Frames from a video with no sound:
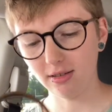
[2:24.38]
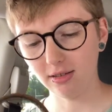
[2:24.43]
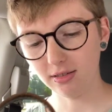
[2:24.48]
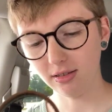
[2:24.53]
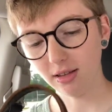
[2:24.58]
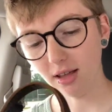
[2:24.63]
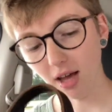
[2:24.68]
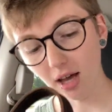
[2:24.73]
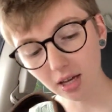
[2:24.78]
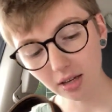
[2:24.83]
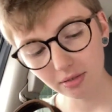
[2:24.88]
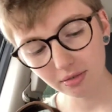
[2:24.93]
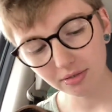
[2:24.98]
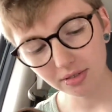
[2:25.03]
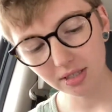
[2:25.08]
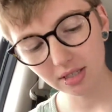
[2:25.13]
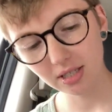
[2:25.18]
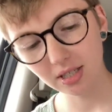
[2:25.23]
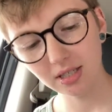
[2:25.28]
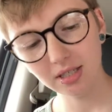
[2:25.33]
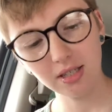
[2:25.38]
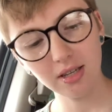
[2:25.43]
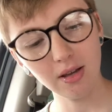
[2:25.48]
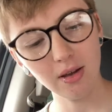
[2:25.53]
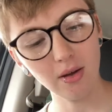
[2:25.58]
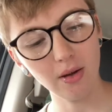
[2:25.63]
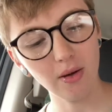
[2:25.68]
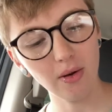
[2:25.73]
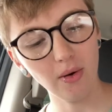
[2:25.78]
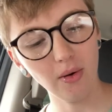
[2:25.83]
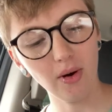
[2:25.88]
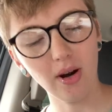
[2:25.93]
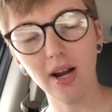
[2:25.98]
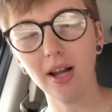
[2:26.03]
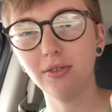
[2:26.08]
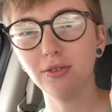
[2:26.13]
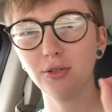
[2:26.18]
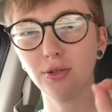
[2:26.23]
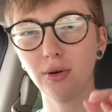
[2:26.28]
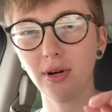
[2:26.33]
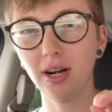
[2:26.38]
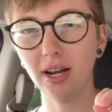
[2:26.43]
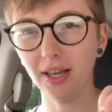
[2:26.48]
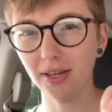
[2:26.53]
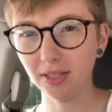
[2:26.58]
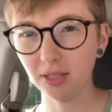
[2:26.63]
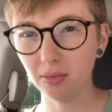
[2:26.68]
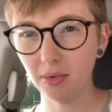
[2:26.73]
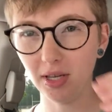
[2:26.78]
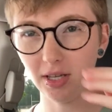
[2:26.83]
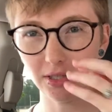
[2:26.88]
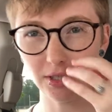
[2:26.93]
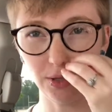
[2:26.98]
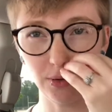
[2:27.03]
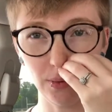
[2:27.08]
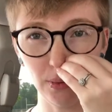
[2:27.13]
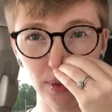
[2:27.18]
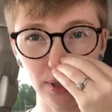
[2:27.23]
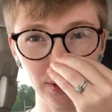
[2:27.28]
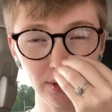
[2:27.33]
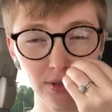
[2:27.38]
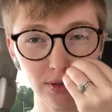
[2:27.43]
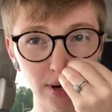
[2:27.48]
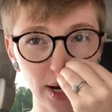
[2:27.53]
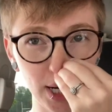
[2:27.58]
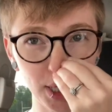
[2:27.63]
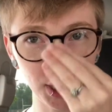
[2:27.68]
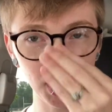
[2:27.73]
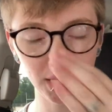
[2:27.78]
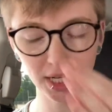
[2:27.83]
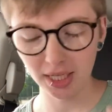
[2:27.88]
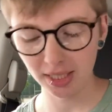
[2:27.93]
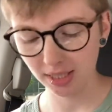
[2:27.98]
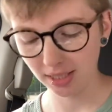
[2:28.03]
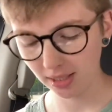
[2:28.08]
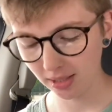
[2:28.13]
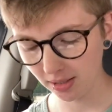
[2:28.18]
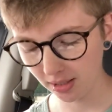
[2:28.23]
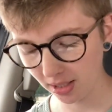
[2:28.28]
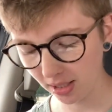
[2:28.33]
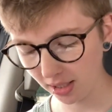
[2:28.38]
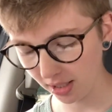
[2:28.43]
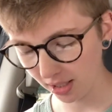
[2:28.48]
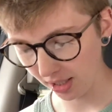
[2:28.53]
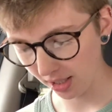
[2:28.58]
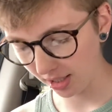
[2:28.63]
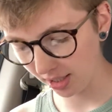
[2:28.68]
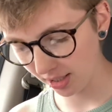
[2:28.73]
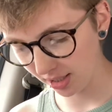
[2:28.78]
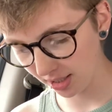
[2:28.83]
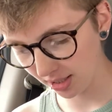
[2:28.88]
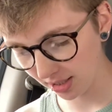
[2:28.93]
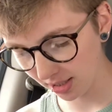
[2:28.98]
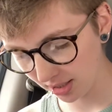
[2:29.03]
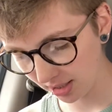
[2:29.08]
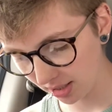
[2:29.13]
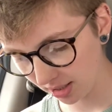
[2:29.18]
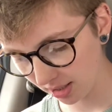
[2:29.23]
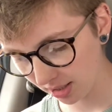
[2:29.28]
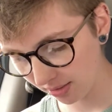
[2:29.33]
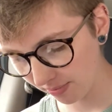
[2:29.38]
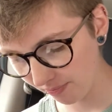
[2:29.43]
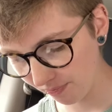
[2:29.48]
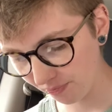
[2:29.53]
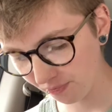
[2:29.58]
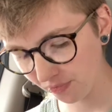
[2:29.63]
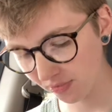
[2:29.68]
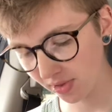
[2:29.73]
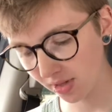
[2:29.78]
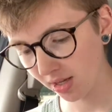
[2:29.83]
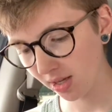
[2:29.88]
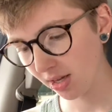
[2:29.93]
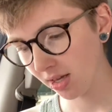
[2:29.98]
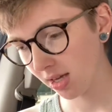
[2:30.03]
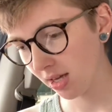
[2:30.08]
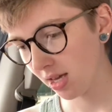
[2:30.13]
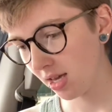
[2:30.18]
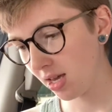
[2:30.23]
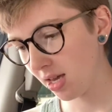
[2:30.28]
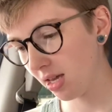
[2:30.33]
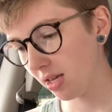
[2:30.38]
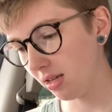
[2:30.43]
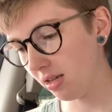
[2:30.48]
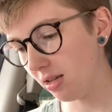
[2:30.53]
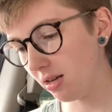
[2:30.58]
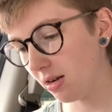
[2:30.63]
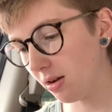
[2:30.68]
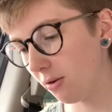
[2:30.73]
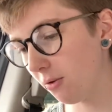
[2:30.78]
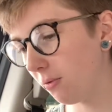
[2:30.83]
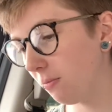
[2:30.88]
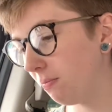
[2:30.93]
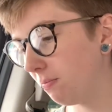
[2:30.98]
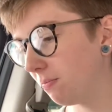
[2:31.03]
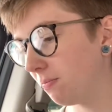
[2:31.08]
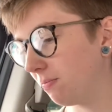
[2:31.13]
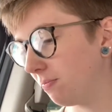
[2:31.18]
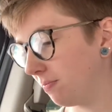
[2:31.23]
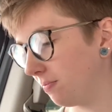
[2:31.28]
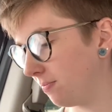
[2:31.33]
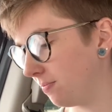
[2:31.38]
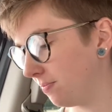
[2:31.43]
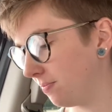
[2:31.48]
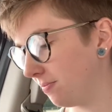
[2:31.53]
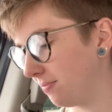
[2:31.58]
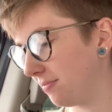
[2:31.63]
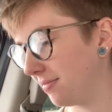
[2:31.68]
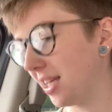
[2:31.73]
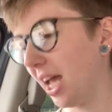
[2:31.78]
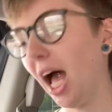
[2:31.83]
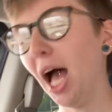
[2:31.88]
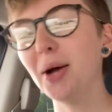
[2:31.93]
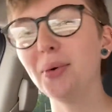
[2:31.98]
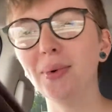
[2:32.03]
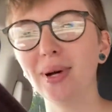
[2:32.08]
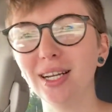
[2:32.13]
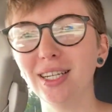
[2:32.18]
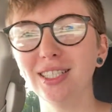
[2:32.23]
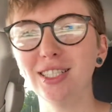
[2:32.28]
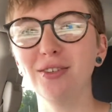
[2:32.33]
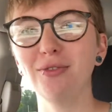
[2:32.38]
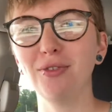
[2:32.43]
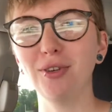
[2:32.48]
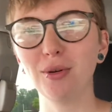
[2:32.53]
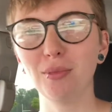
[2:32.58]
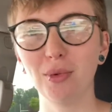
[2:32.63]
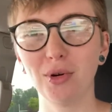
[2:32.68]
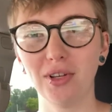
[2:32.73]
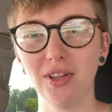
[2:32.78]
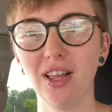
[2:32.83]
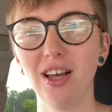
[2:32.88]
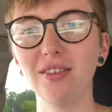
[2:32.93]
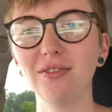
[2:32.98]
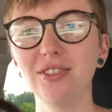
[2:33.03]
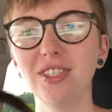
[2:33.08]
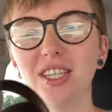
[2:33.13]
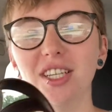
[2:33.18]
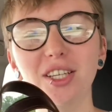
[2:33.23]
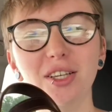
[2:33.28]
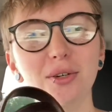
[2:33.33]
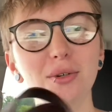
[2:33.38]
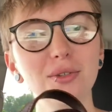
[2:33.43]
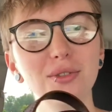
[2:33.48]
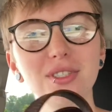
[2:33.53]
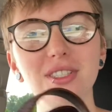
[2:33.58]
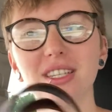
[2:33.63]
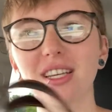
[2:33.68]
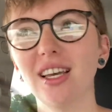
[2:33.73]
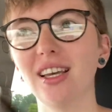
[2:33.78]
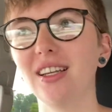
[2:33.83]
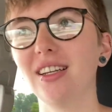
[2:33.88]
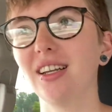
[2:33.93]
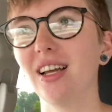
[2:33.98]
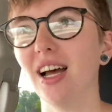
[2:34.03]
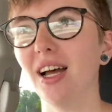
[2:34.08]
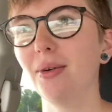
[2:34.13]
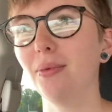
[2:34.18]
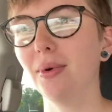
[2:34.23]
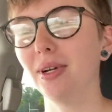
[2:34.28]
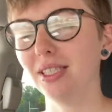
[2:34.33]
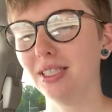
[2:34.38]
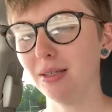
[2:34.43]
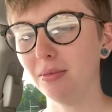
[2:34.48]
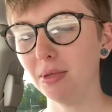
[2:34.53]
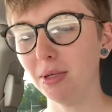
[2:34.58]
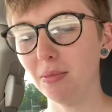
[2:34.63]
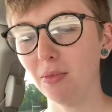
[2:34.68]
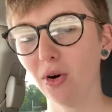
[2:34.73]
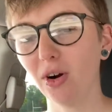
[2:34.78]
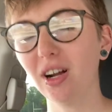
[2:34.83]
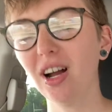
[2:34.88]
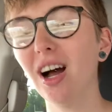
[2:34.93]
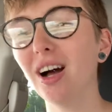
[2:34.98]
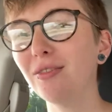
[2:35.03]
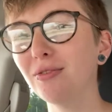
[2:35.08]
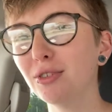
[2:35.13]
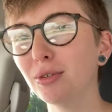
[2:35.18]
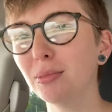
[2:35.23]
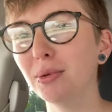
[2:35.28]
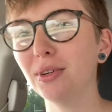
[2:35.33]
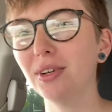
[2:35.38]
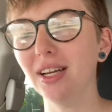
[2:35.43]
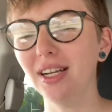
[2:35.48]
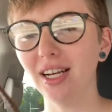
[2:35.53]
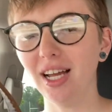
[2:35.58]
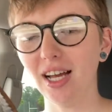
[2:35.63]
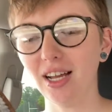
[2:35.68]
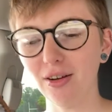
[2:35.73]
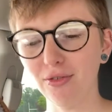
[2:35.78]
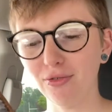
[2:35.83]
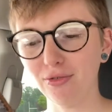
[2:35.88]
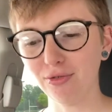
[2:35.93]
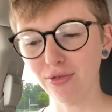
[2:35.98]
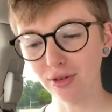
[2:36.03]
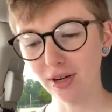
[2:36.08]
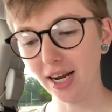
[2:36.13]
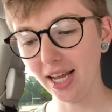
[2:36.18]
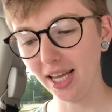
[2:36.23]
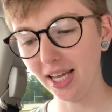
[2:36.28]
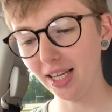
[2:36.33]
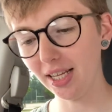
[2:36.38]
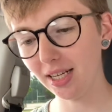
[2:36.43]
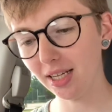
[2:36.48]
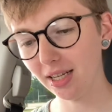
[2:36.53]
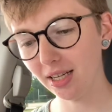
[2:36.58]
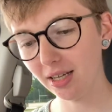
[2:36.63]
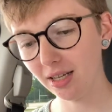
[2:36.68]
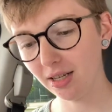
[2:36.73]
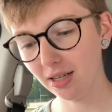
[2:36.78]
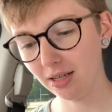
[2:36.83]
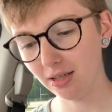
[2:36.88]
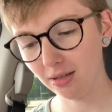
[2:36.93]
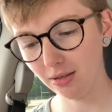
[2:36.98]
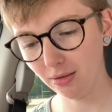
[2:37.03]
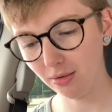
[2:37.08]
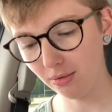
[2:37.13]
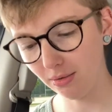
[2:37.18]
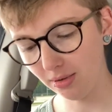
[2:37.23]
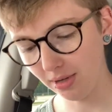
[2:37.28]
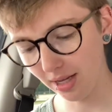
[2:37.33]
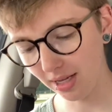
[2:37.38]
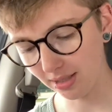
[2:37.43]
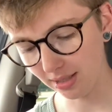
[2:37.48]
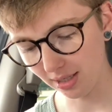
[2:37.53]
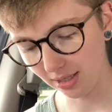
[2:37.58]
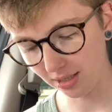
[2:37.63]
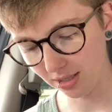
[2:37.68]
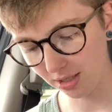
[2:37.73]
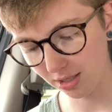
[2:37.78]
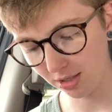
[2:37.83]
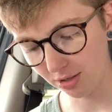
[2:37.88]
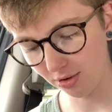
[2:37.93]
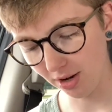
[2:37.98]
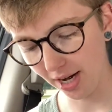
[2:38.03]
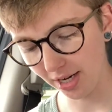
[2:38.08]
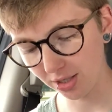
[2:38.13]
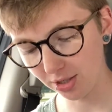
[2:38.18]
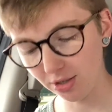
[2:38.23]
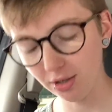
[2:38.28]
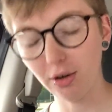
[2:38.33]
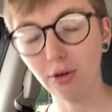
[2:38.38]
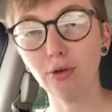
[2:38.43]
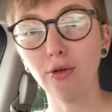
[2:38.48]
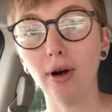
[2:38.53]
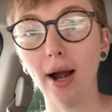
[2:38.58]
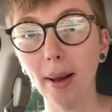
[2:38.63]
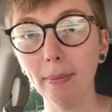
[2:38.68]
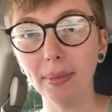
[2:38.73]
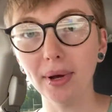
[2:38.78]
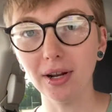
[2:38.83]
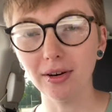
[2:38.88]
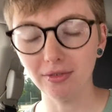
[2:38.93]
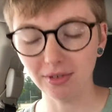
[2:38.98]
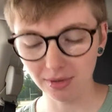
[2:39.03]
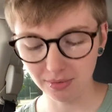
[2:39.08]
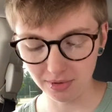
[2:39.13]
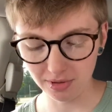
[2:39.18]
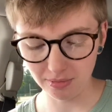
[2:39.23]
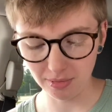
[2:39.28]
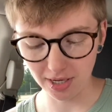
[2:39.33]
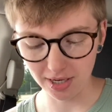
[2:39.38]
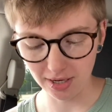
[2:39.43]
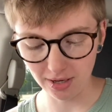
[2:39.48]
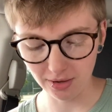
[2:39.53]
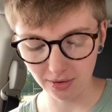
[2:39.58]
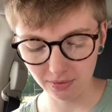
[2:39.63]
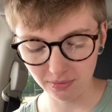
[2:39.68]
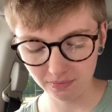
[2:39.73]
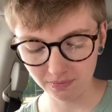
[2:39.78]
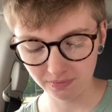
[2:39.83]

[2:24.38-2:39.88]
gloves or have short nails because you will scratch it. And, you know, I want it to feel more loved and used, and I want to be more comfortable and not afraid. Oh, as I scratch the crap out of it with my nail.